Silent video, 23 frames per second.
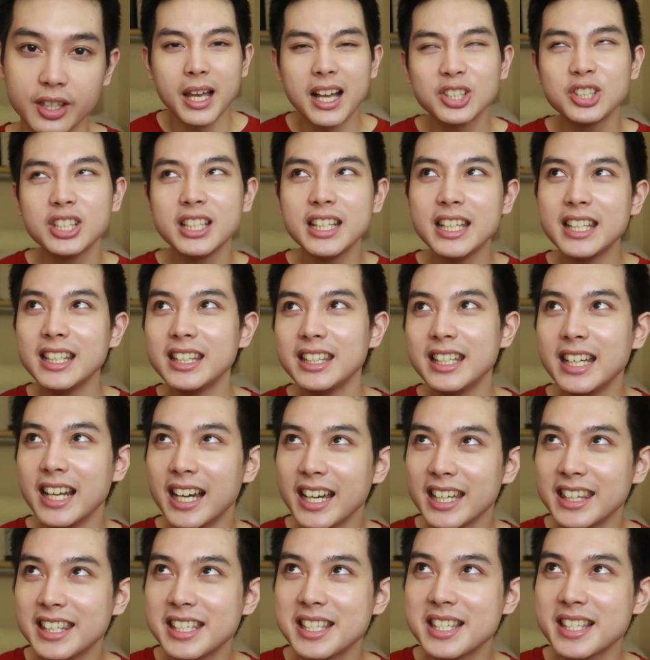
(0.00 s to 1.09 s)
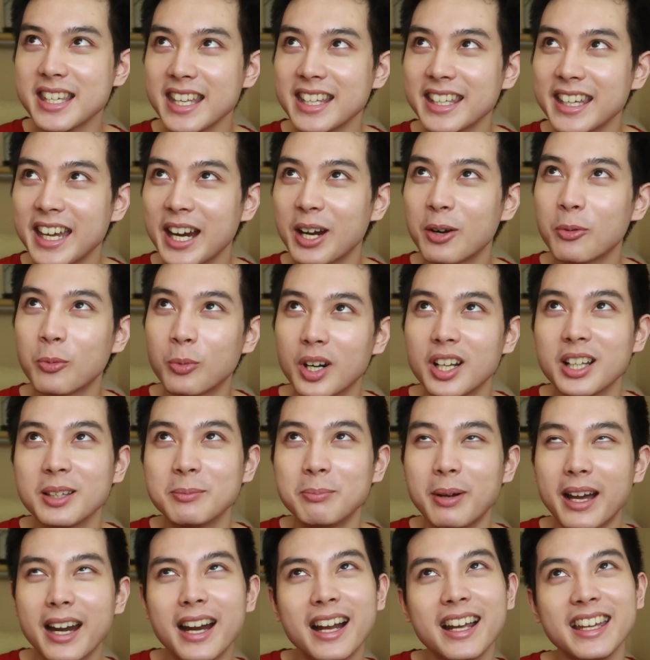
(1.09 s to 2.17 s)
Actually, hindi lang in the skincare world,
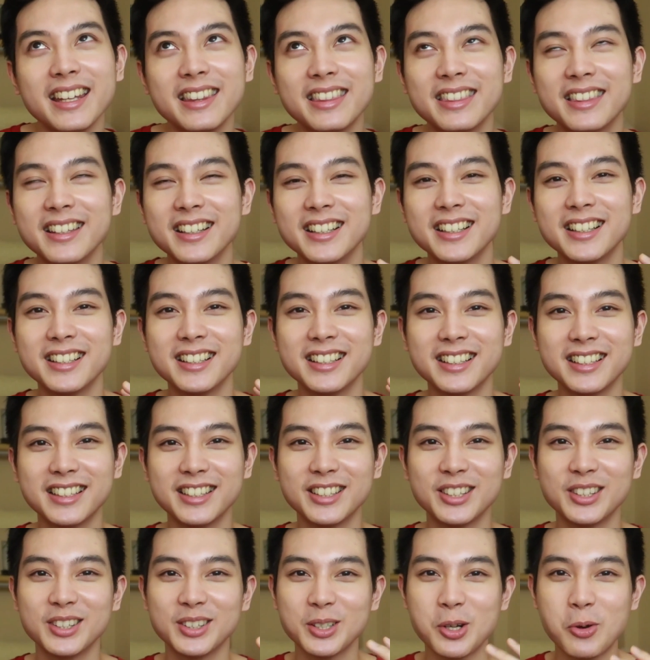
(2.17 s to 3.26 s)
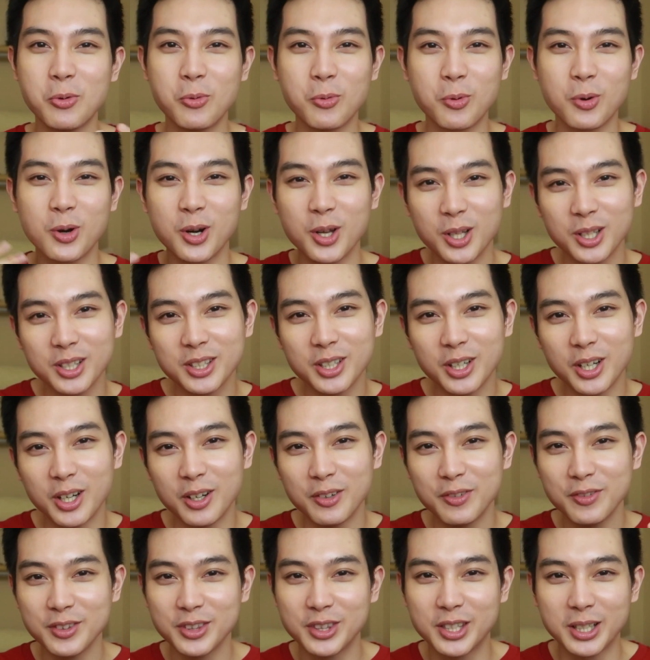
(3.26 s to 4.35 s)
parang in the world of
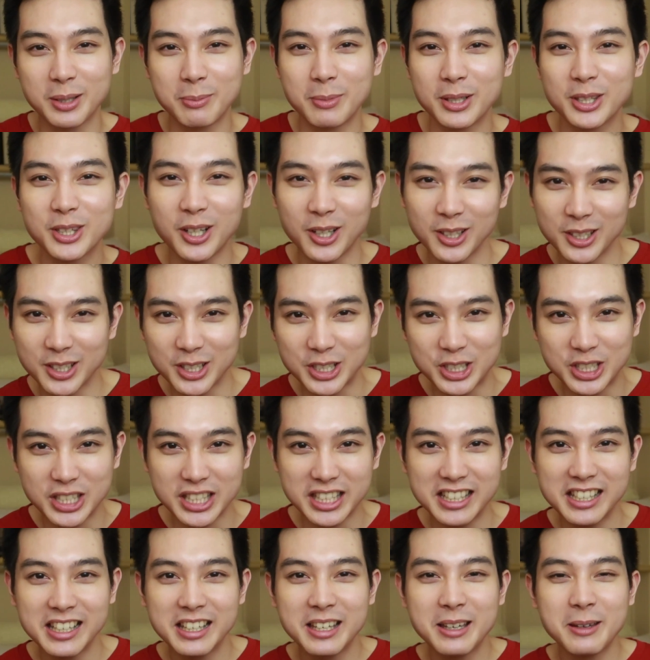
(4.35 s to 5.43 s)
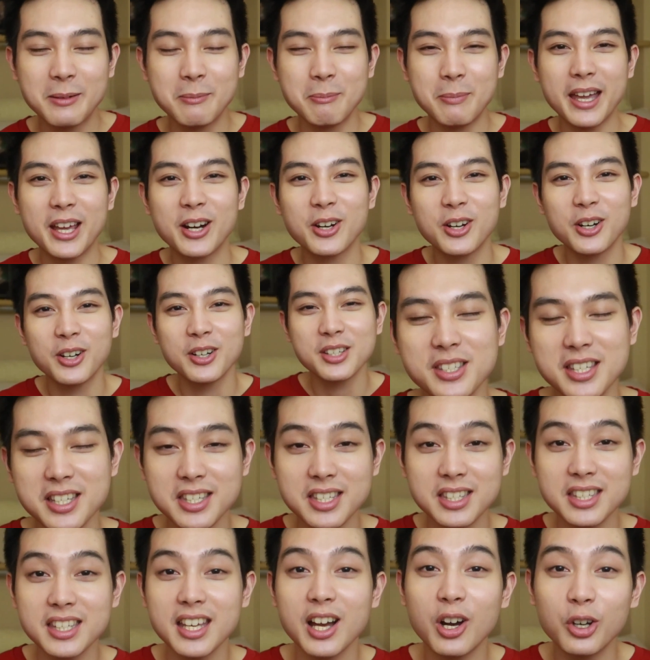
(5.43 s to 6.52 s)
dermatology. Pero since
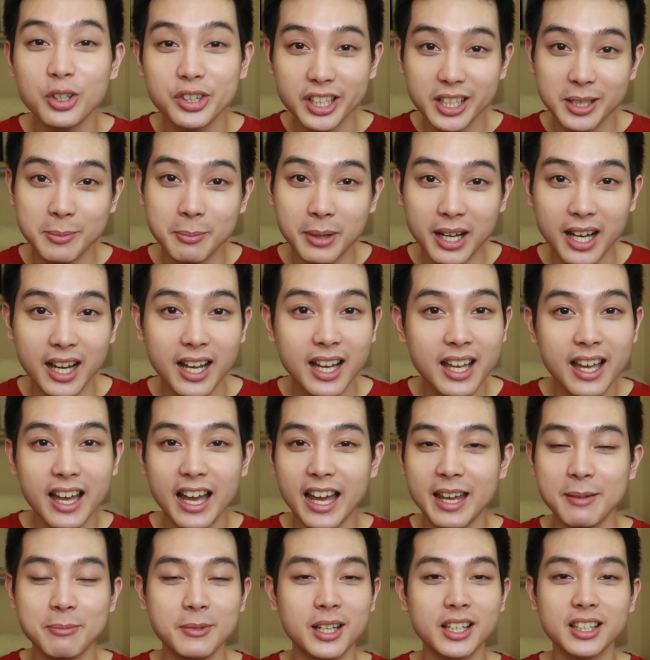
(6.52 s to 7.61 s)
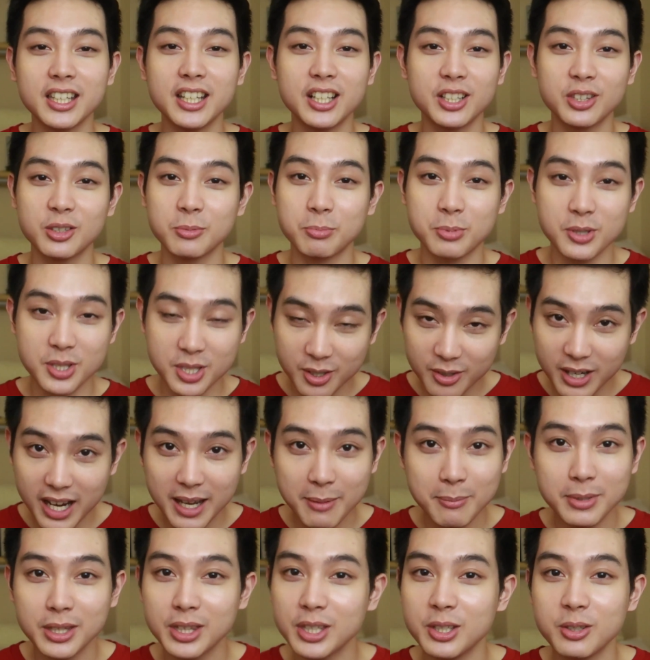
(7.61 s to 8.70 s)
hindi ako derma, I'm not here to
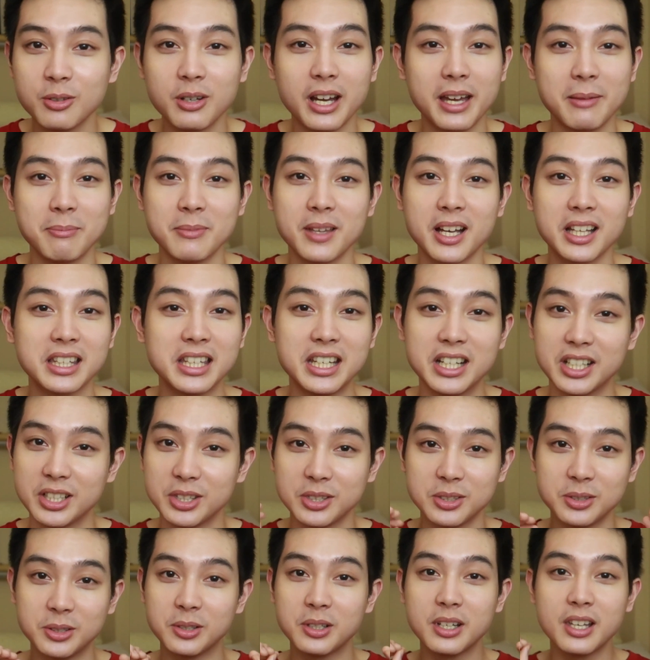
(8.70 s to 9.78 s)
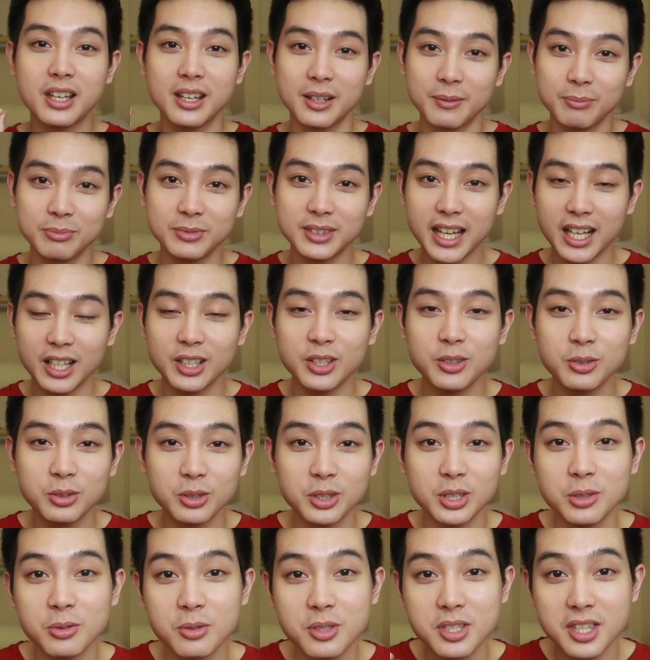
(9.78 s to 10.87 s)
prescribe it to you. I'm not here to tell you to
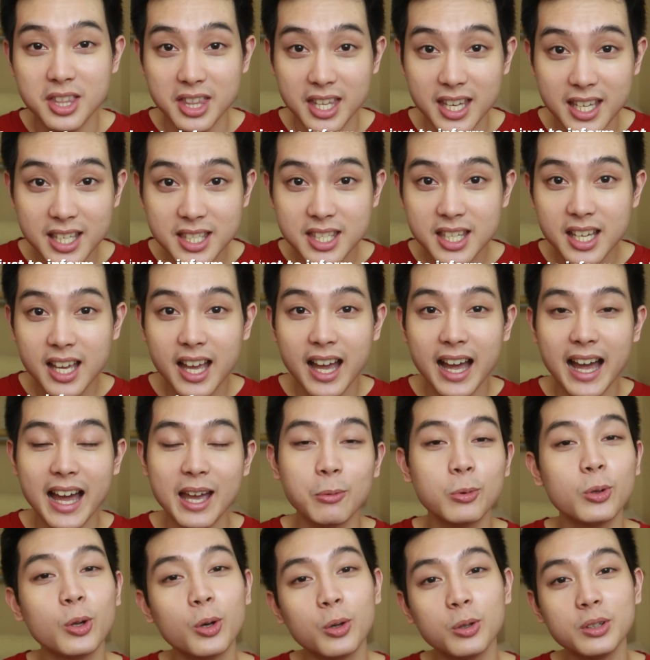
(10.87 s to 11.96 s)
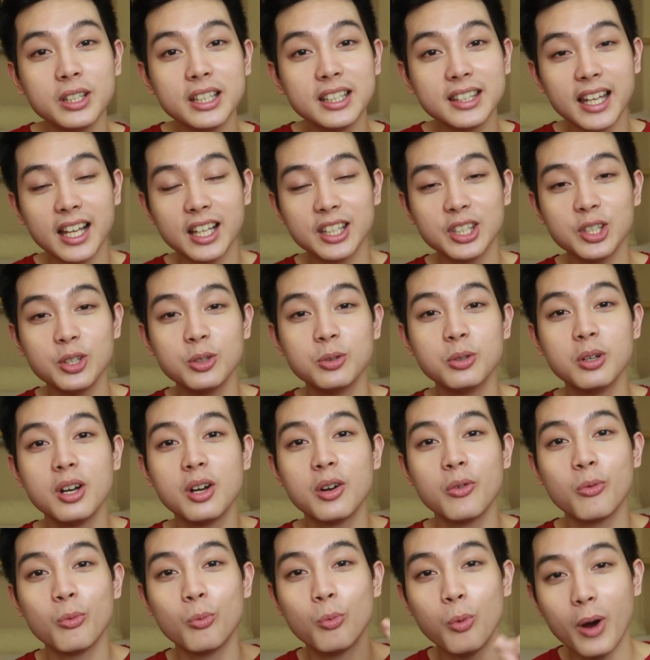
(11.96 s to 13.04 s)
use this. I will only tell you
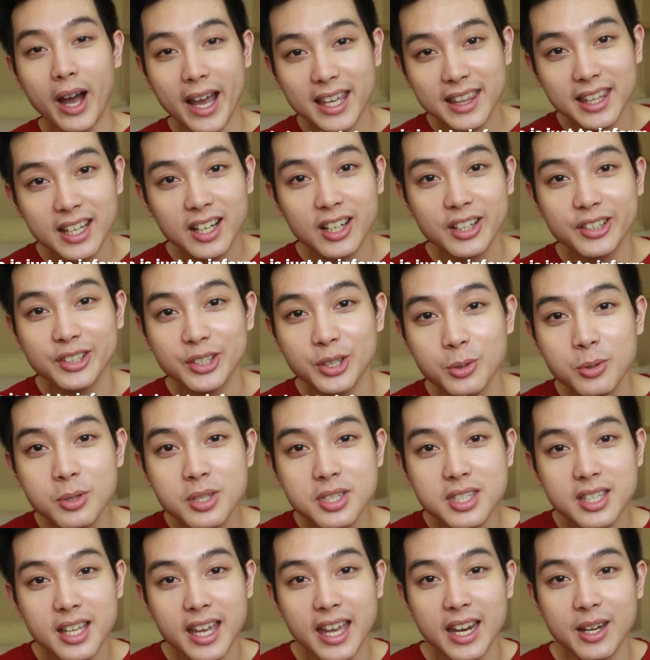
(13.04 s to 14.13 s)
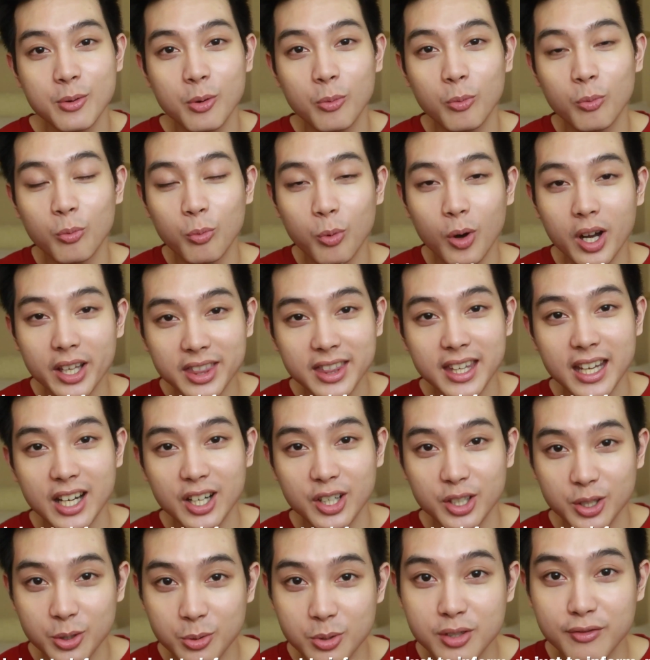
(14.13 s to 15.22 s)
why they are used and what they are
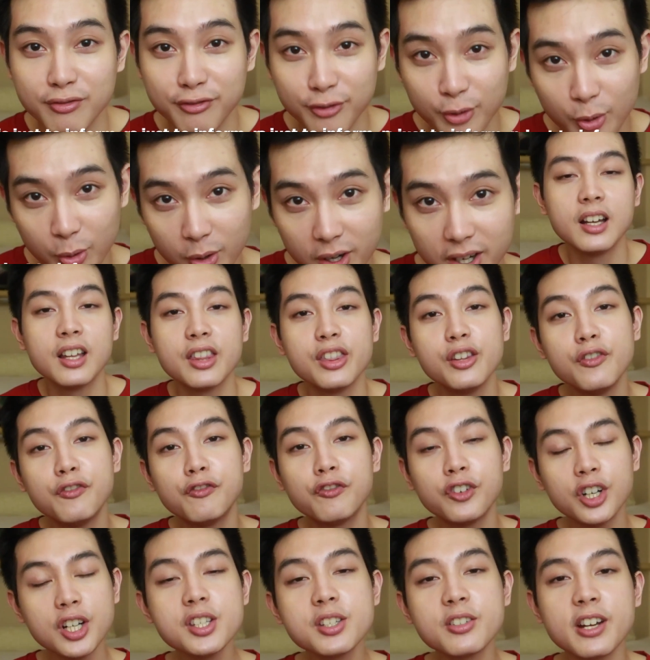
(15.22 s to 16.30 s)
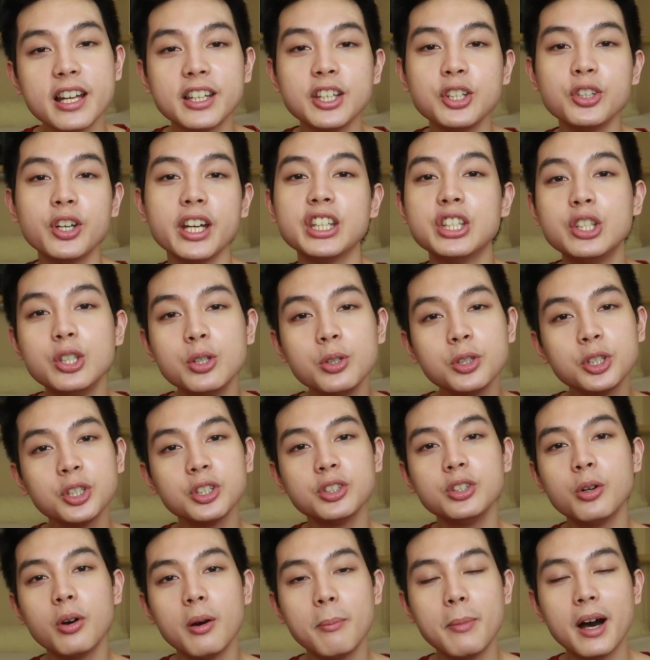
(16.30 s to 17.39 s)
used for. The first retinoid you should
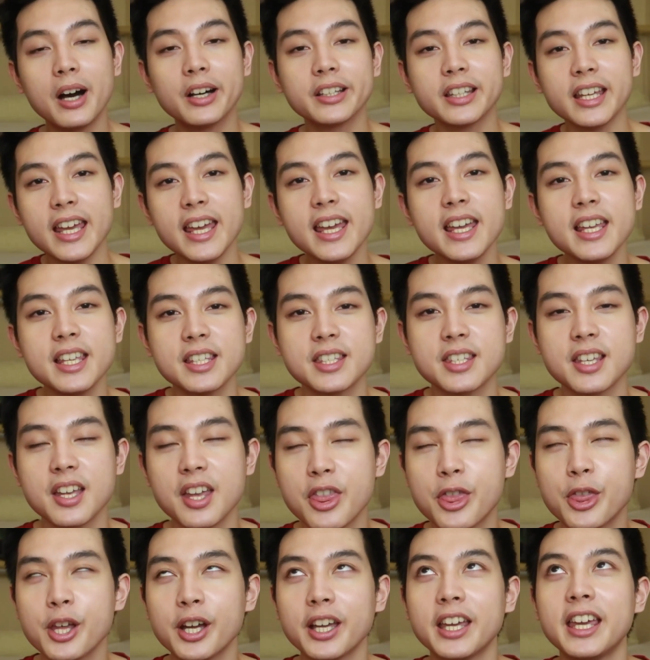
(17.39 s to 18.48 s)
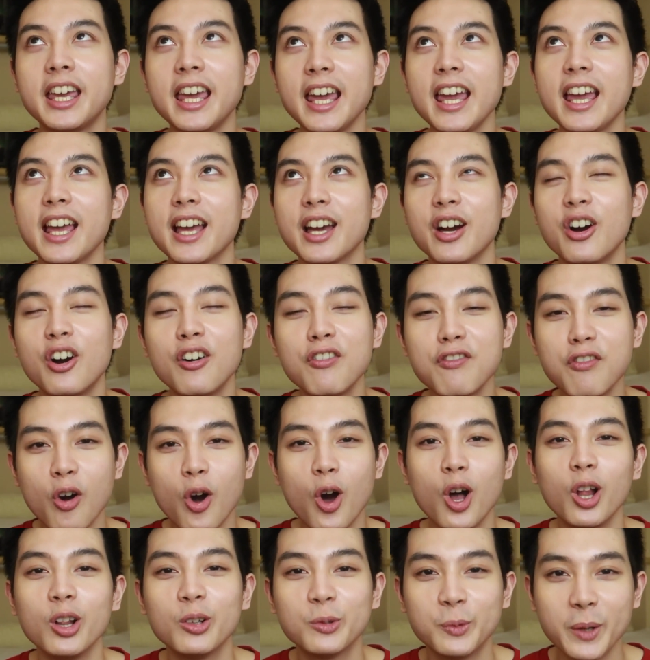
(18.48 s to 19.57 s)
know about is the king of
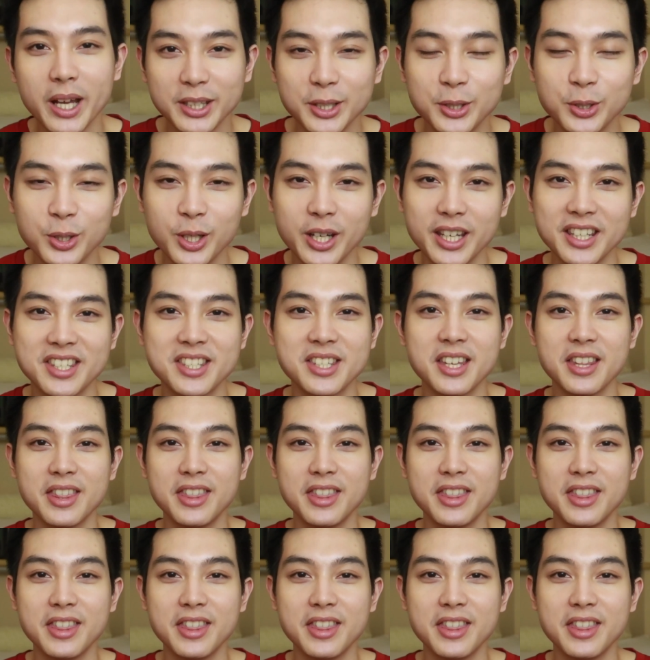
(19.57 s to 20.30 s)
all retinoids.